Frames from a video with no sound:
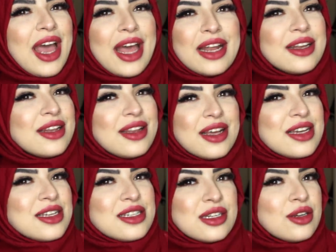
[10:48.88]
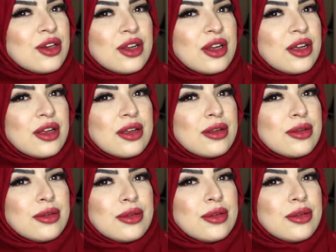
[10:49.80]
and that isn't gonna
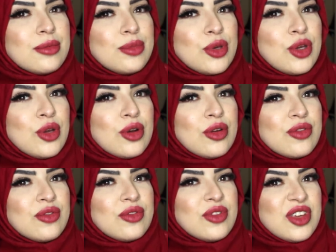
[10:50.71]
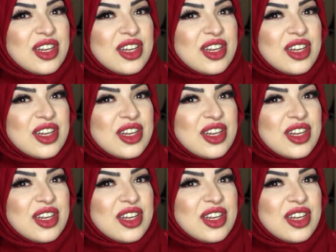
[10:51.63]
put you off.